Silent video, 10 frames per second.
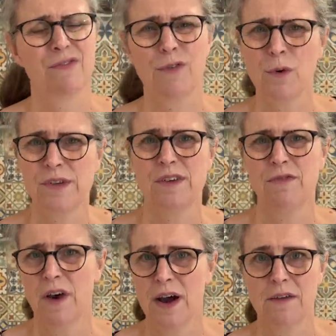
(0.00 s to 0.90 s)

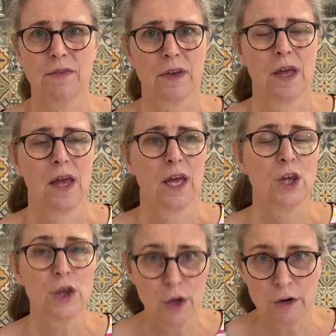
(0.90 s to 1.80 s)
45
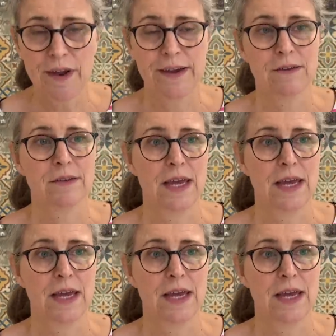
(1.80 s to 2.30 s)
euros